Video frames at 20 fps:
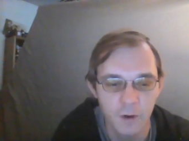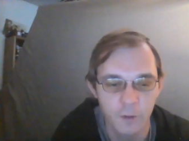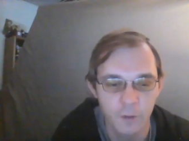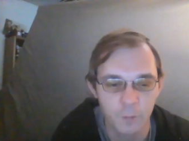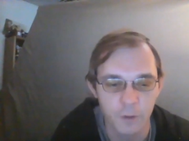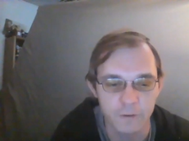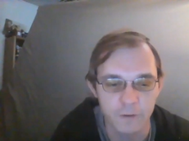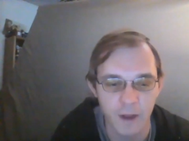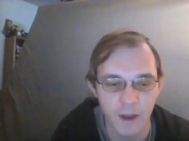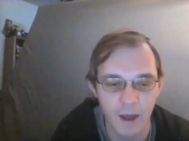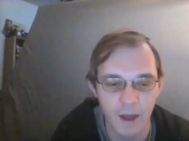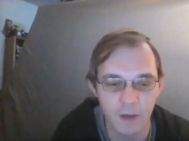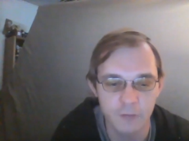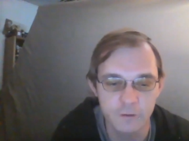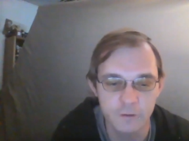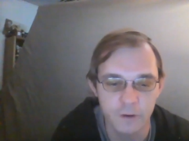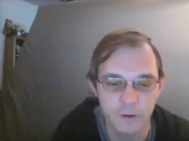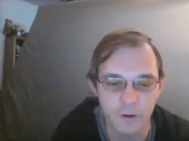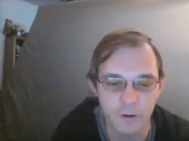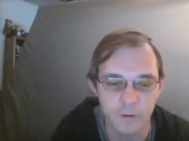but they have
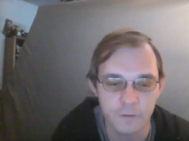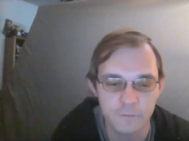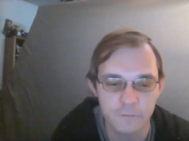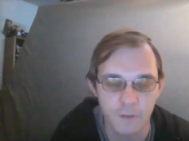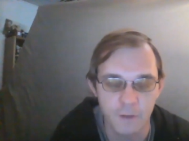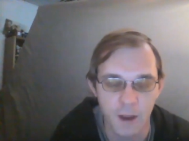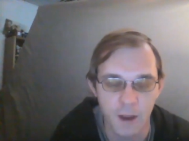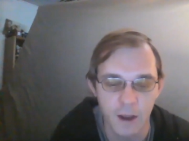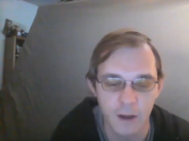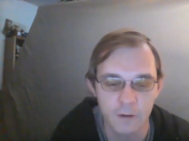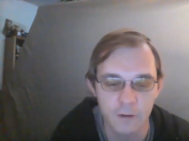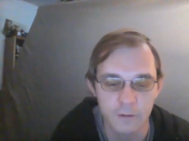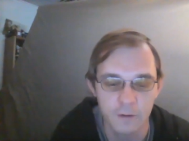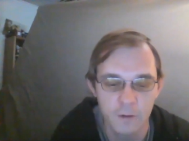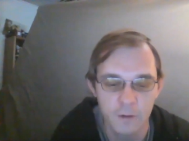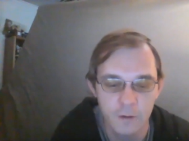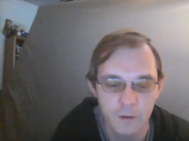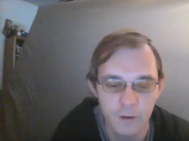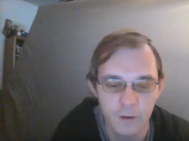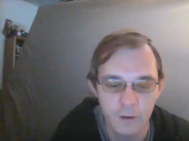to understand
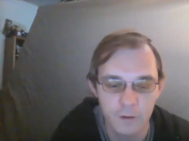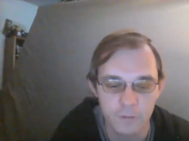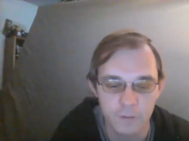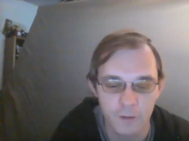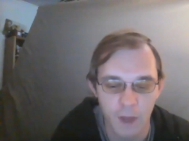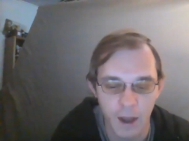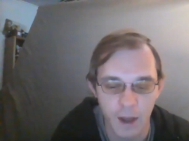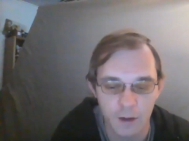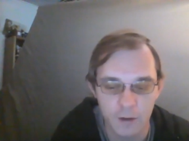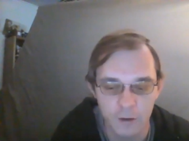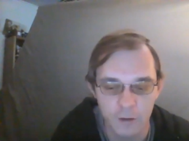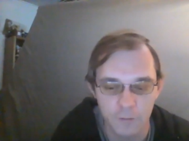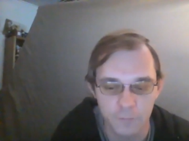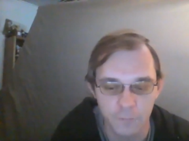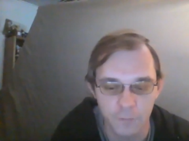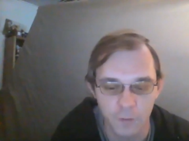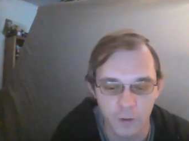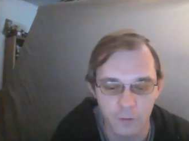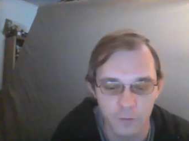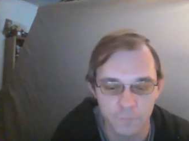that
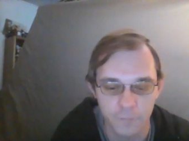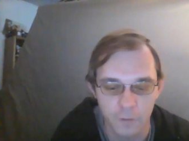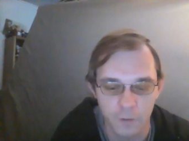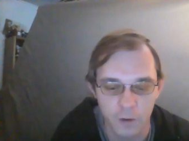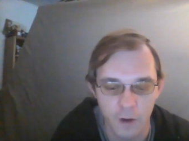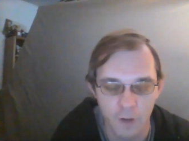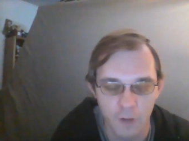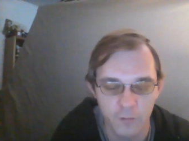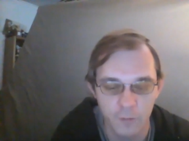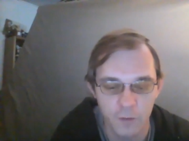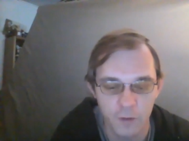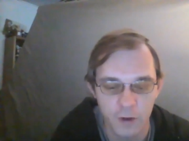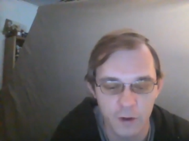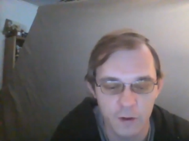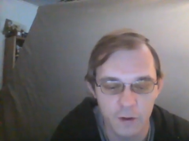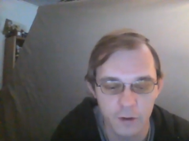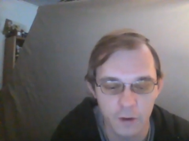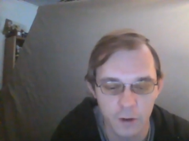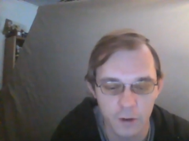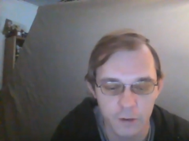if a government
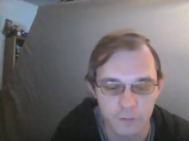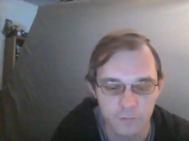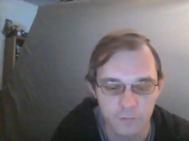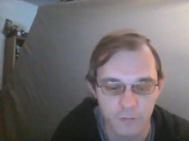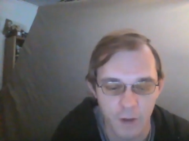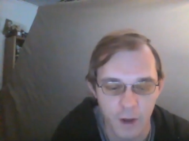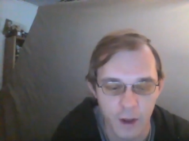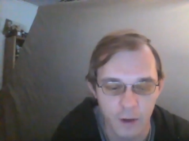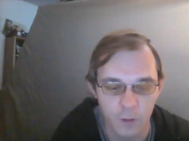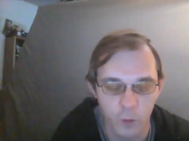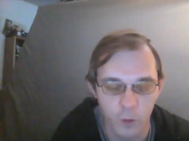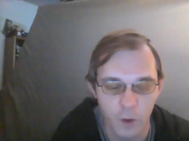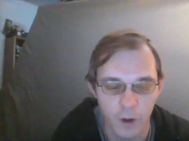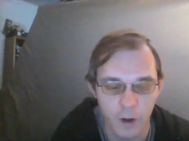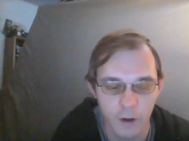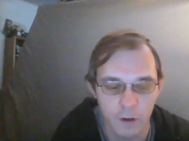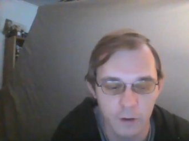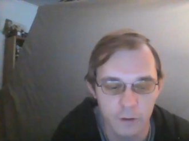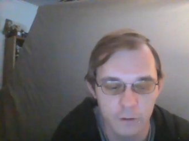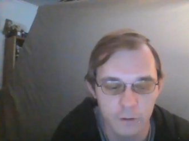is ran
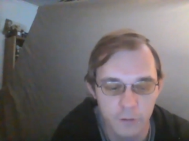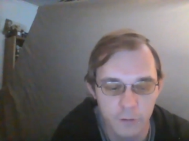well,